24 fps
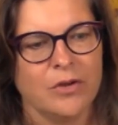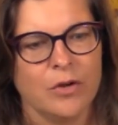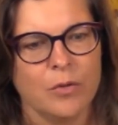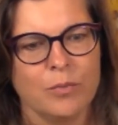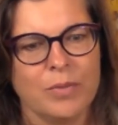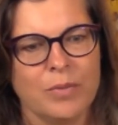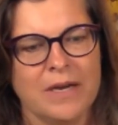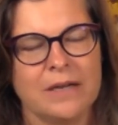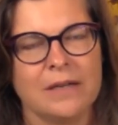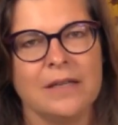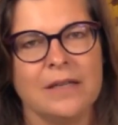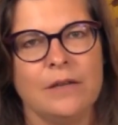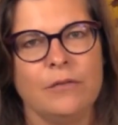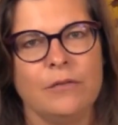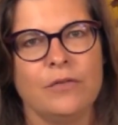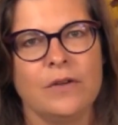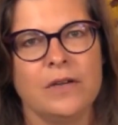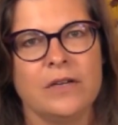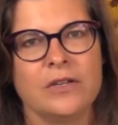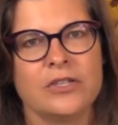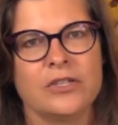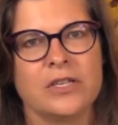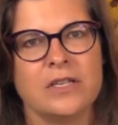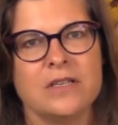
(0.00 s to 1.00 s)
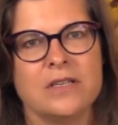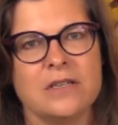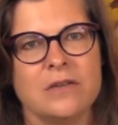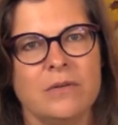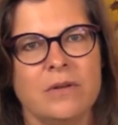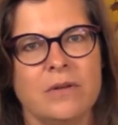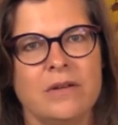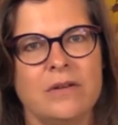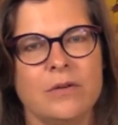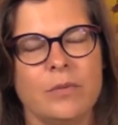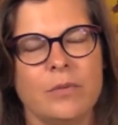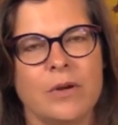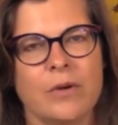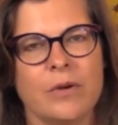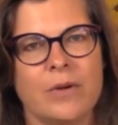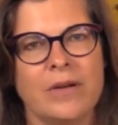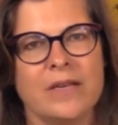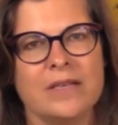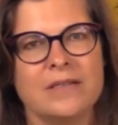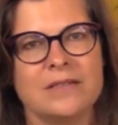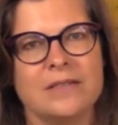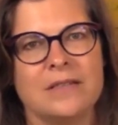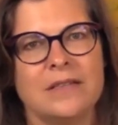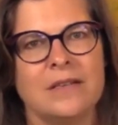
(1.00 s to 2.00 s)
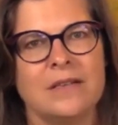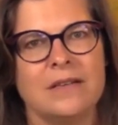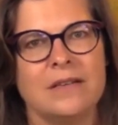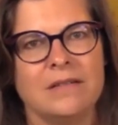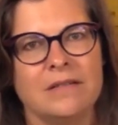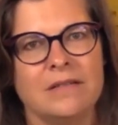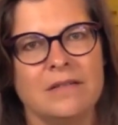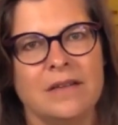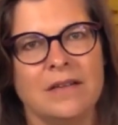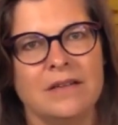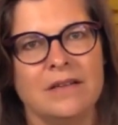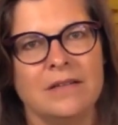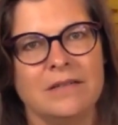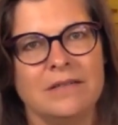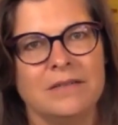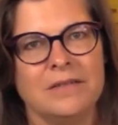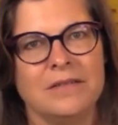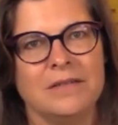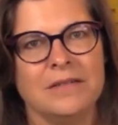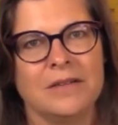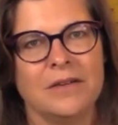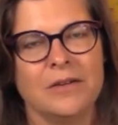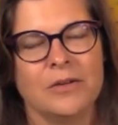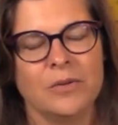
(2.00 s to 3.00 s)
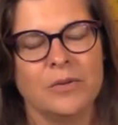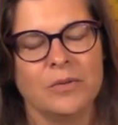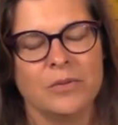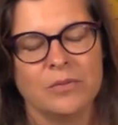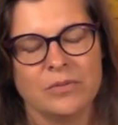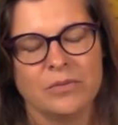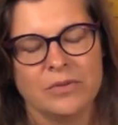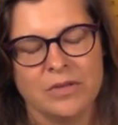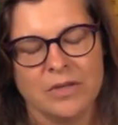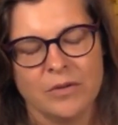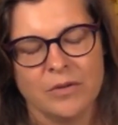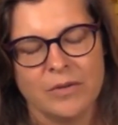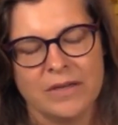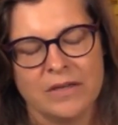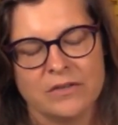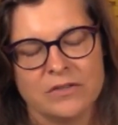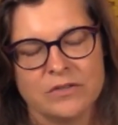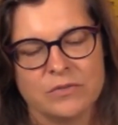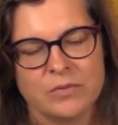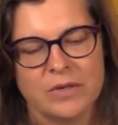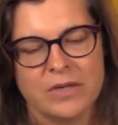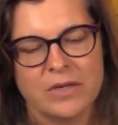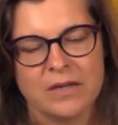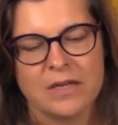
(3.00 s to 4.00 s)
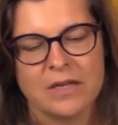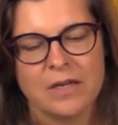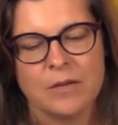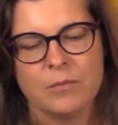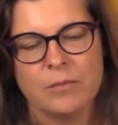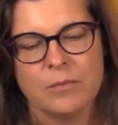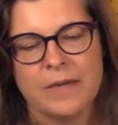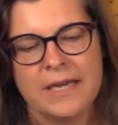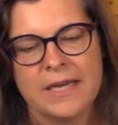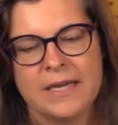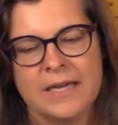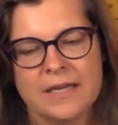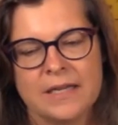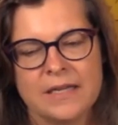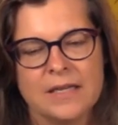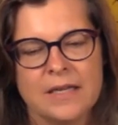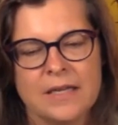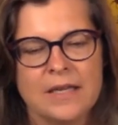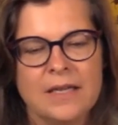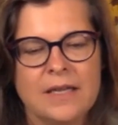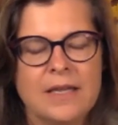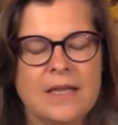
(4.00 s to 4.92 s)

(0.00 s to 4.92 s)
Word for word: your bodily functions, you need to request it and go elsewhere and come back.